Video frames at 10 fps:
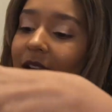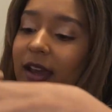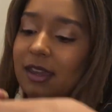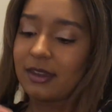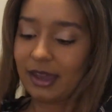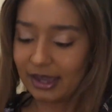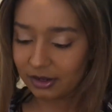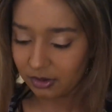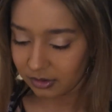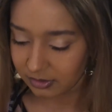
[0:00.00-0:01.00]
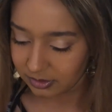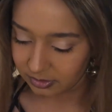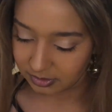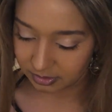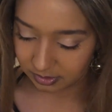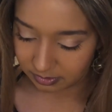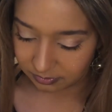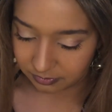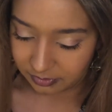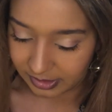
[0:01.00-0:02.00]
I cannot
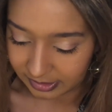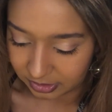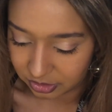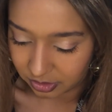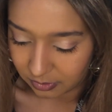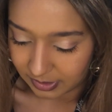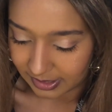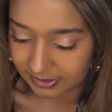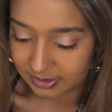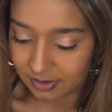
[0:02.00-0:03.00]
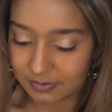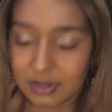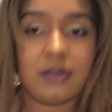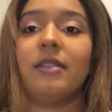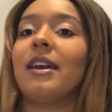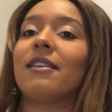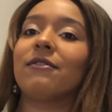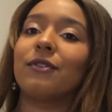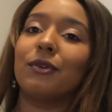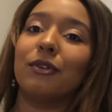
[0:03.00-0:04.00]
really showcase them to their
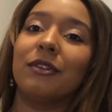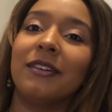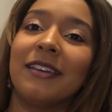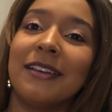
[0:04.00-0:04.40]
full